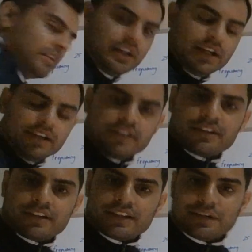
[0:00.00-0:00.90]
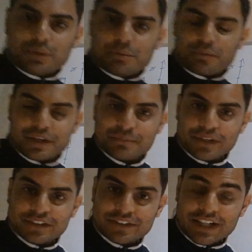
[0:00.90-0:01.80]
And then we're pretty
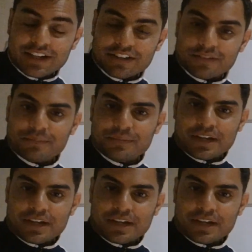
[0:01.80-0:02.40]
much done.